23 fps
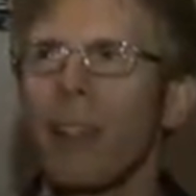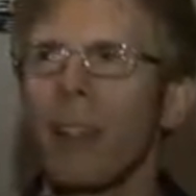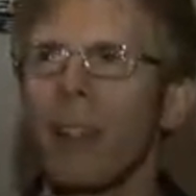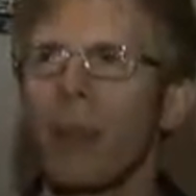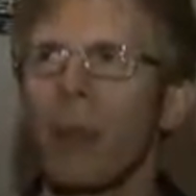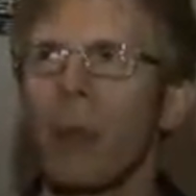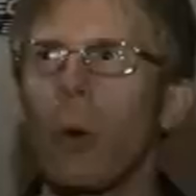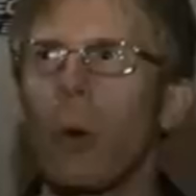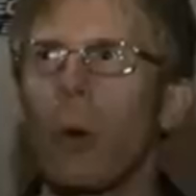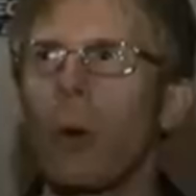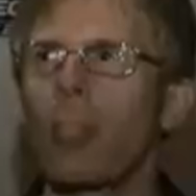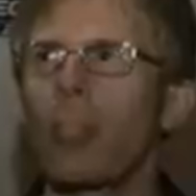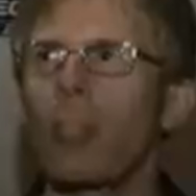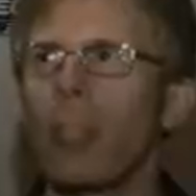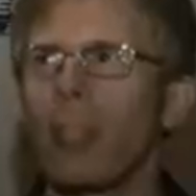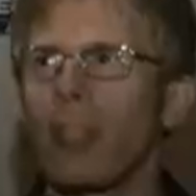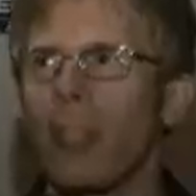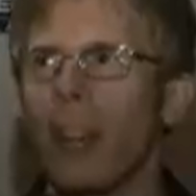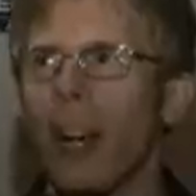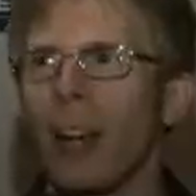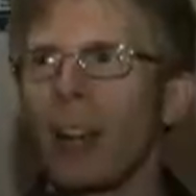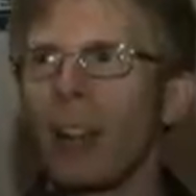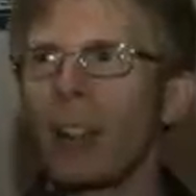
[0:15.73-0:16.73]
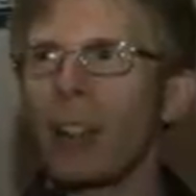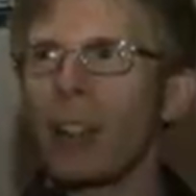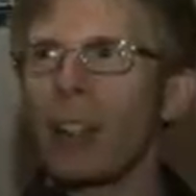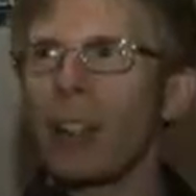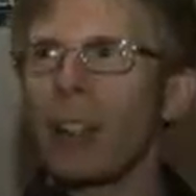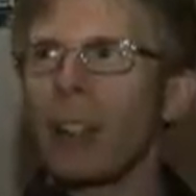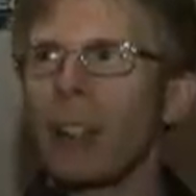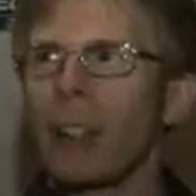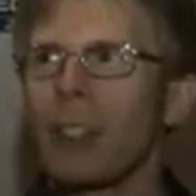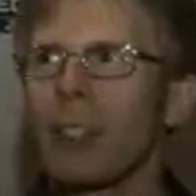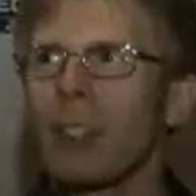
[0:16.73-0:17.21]
The core
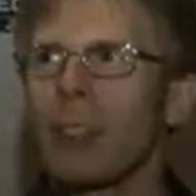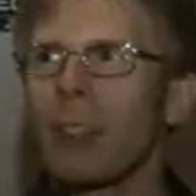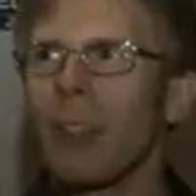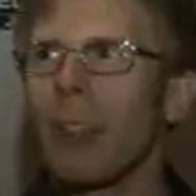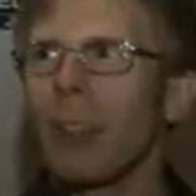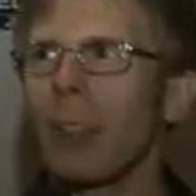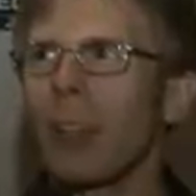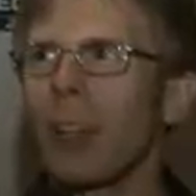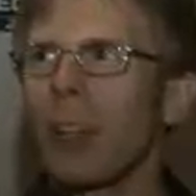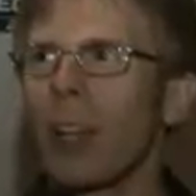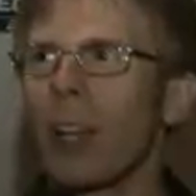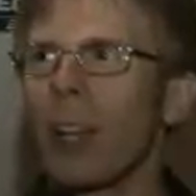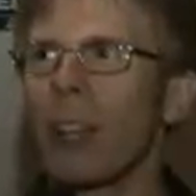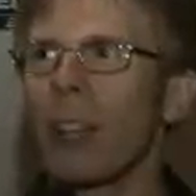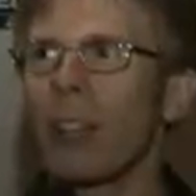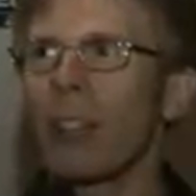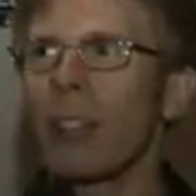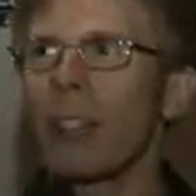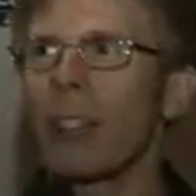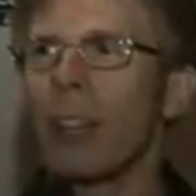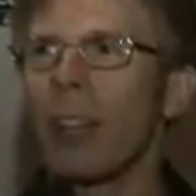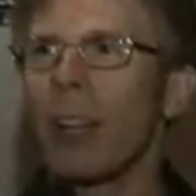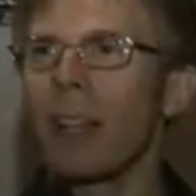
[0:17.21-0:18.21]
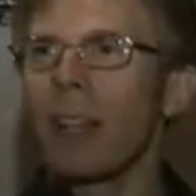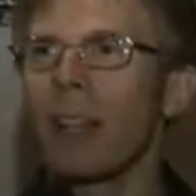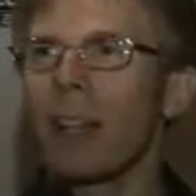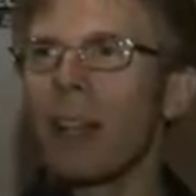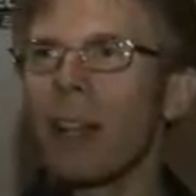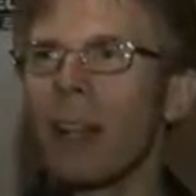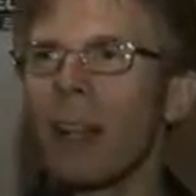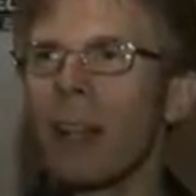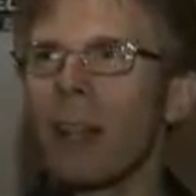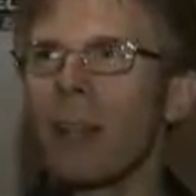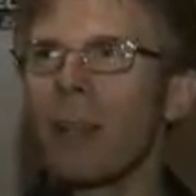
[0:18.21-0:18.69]
technologies that underlie idTech
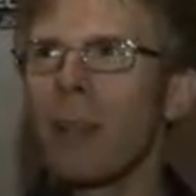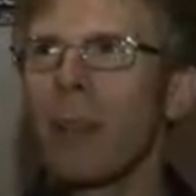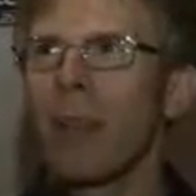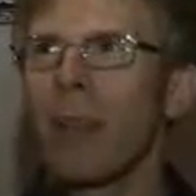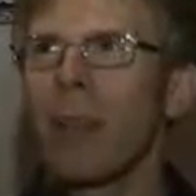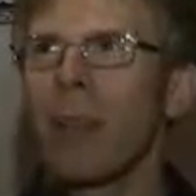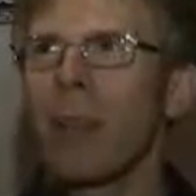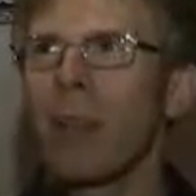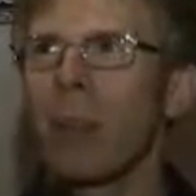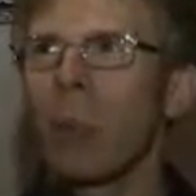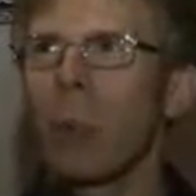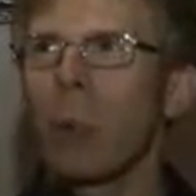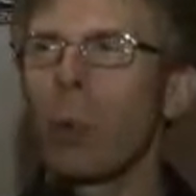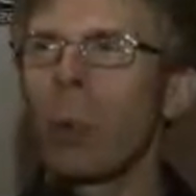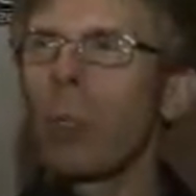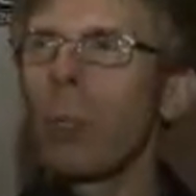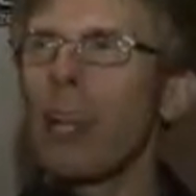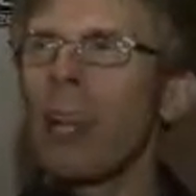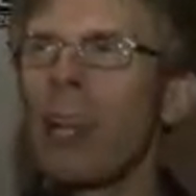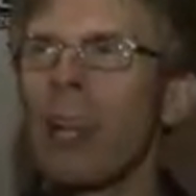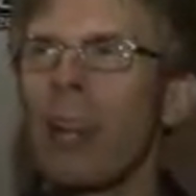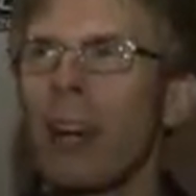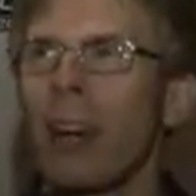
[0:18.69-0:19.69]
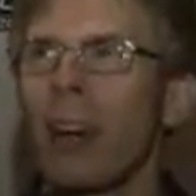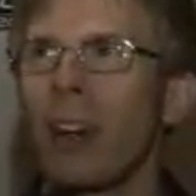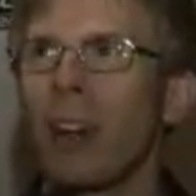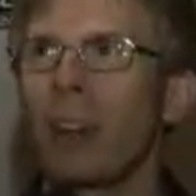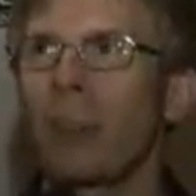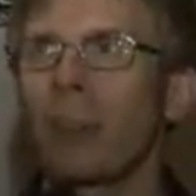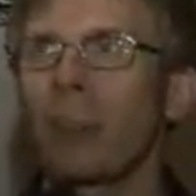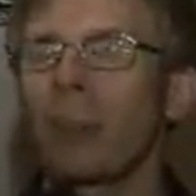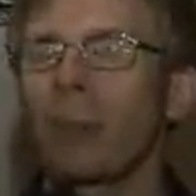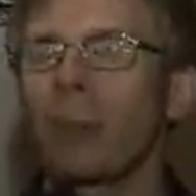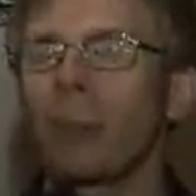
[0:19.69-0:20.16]
5 were laid
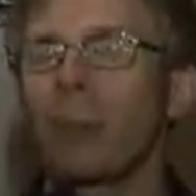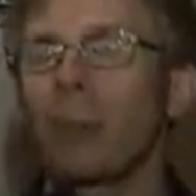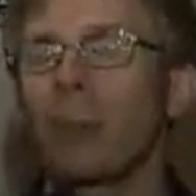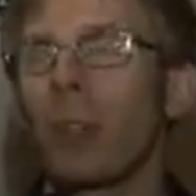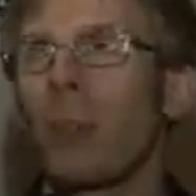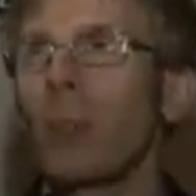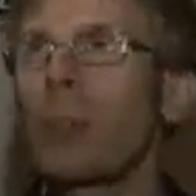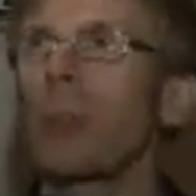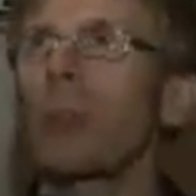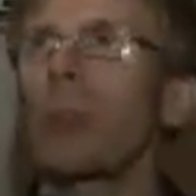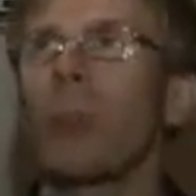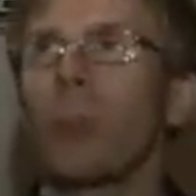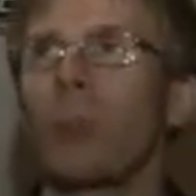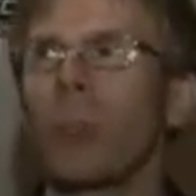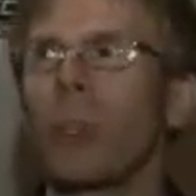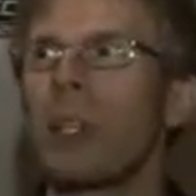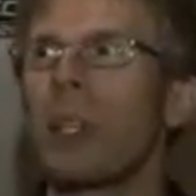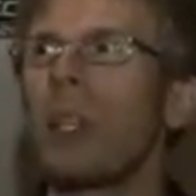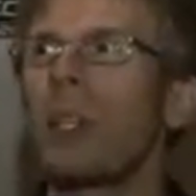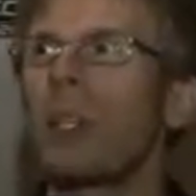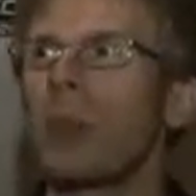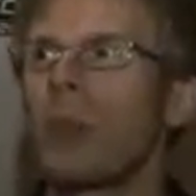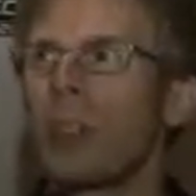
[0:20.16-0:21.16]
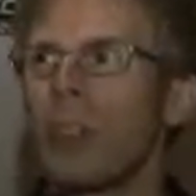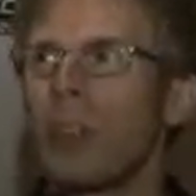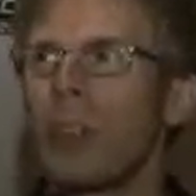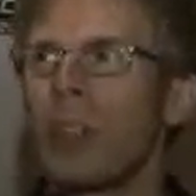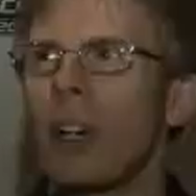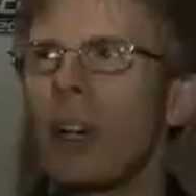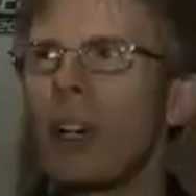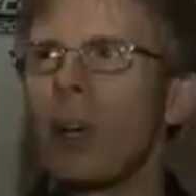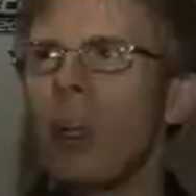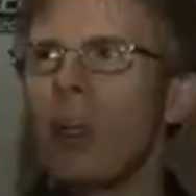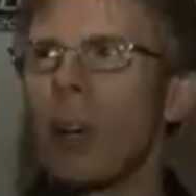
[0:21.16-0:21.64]
out almost 3 years
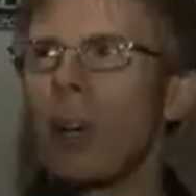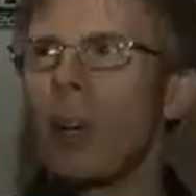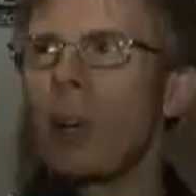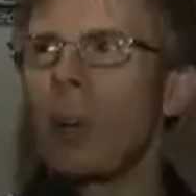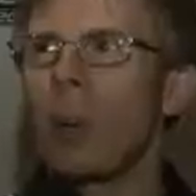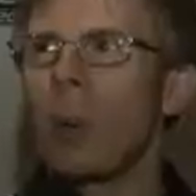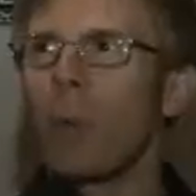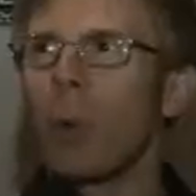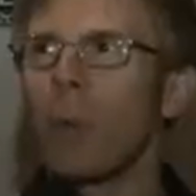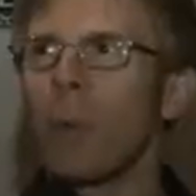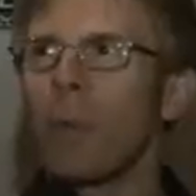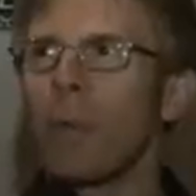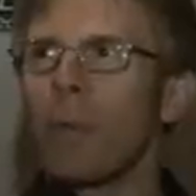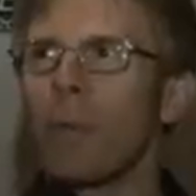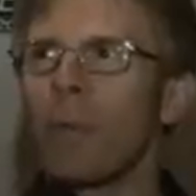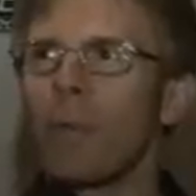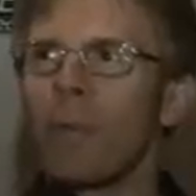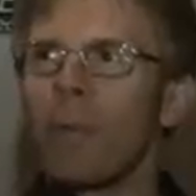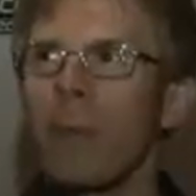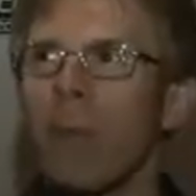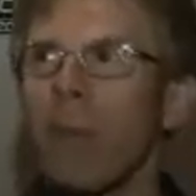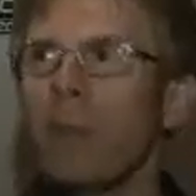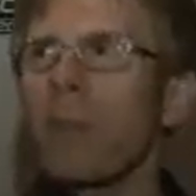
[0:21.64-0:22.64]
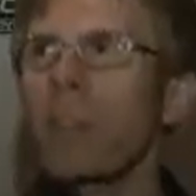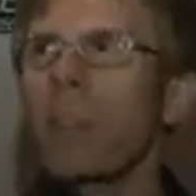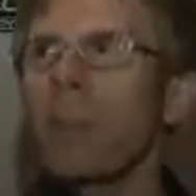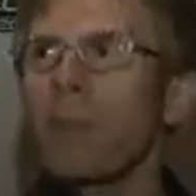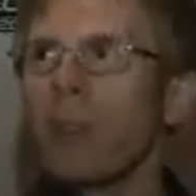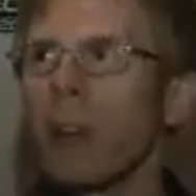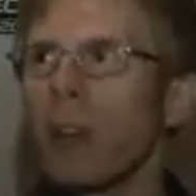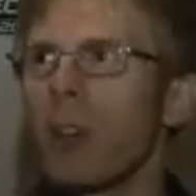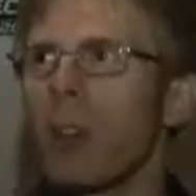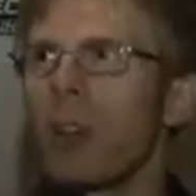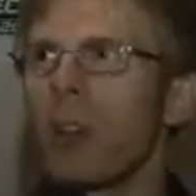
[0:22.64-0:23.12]
ago and were in fairly
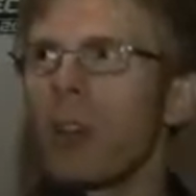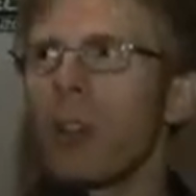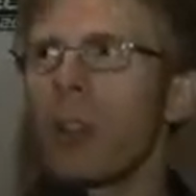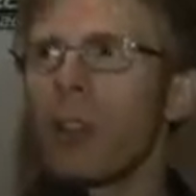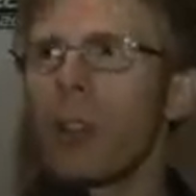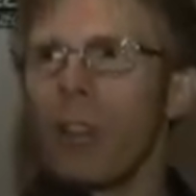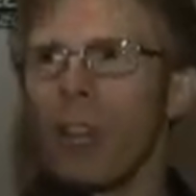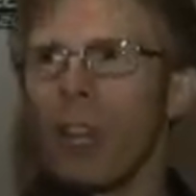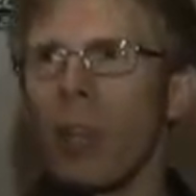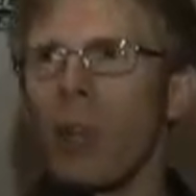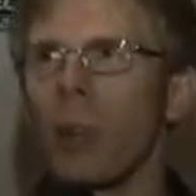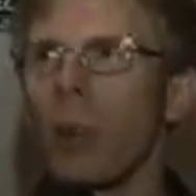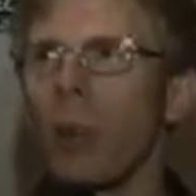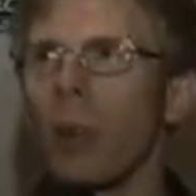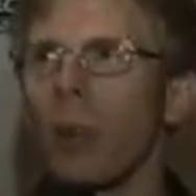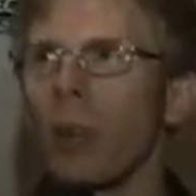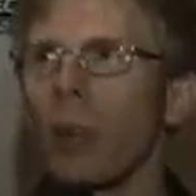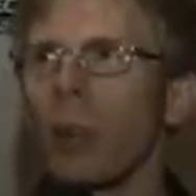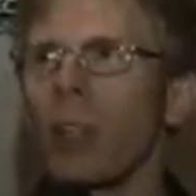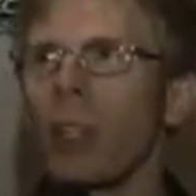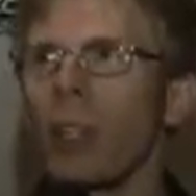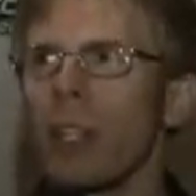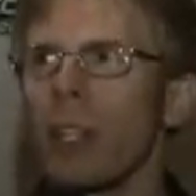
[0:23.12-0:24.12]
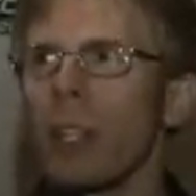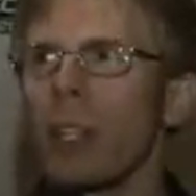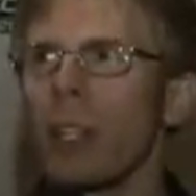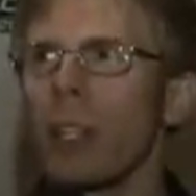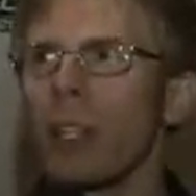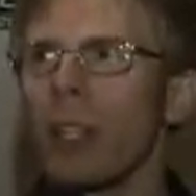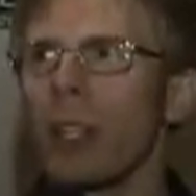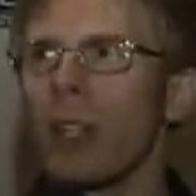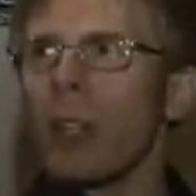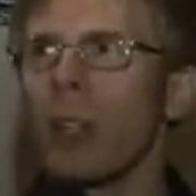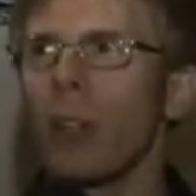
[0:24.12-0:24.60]
functional shape over a year
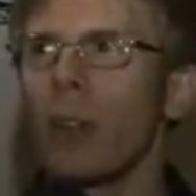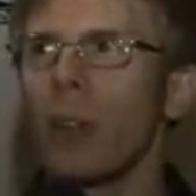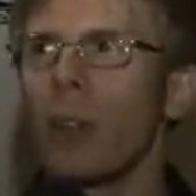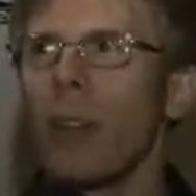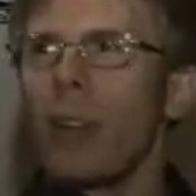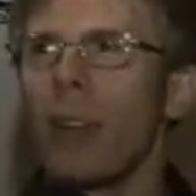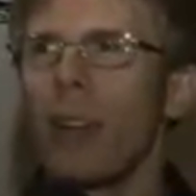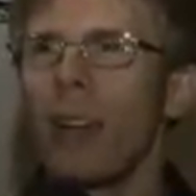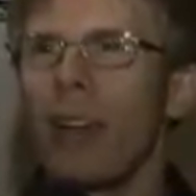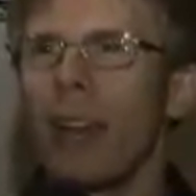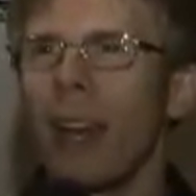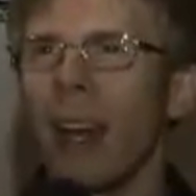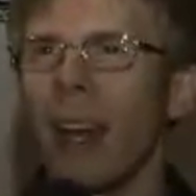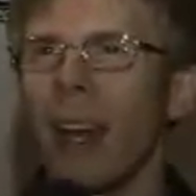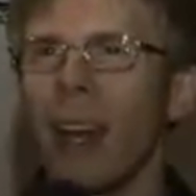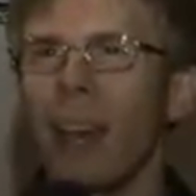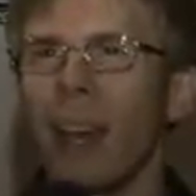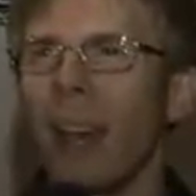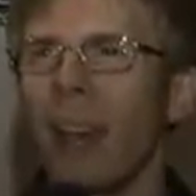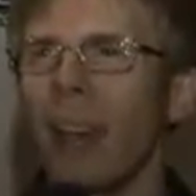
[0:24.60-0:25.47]
ago. The